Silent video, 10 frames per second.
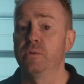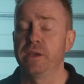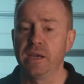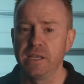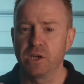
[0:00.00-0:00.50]

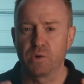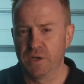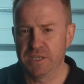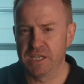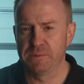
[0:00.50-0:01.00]
The only
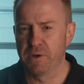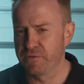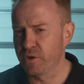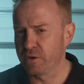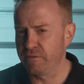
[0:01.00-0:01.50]
criticism
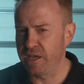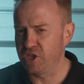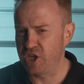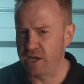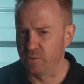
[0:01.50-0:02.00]
I've got of their
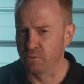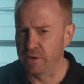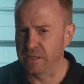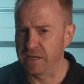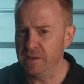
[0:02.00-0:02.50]
channel
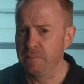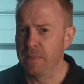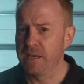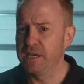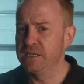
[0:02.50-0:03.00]
really
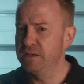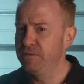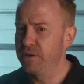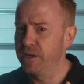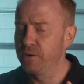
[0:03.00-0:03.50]
is
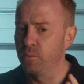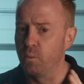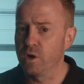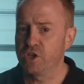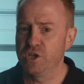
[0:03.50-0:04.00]
if you're going to
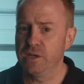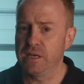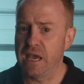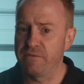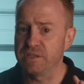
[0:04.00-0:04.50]
watch it and
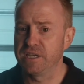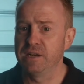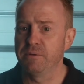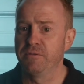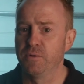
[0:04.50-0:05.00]
you haven't seen
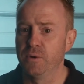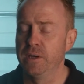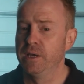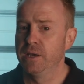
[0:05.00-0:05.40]
it before,